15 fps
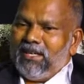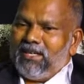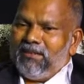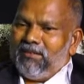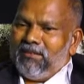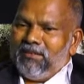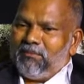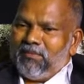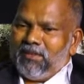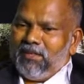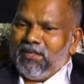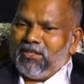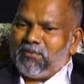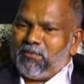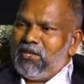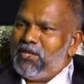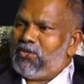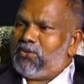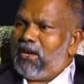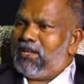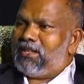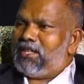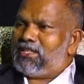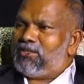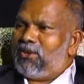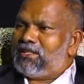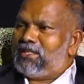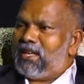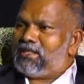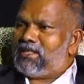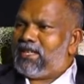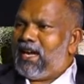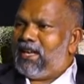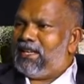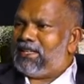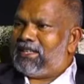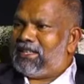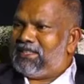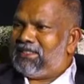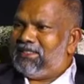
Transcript: it, it, uh, spirituality is not churchianity.